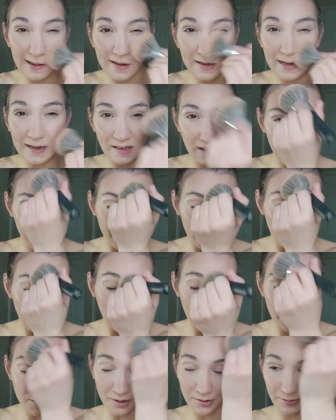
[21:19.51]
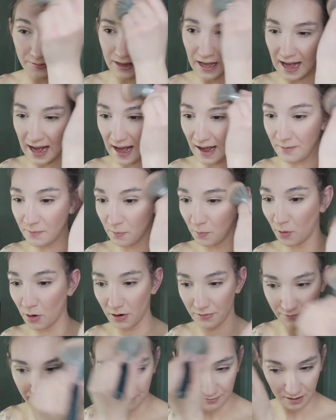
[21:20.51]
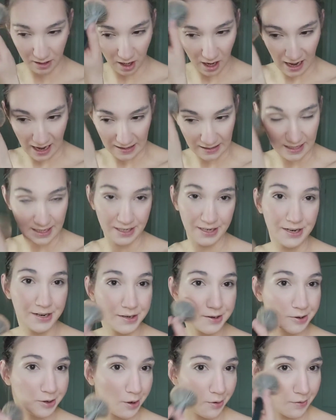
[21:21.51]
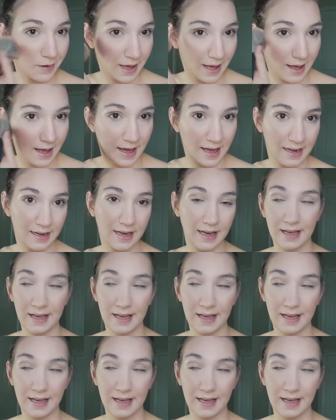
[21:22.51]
And then if you want to add more highlighter, go ahead.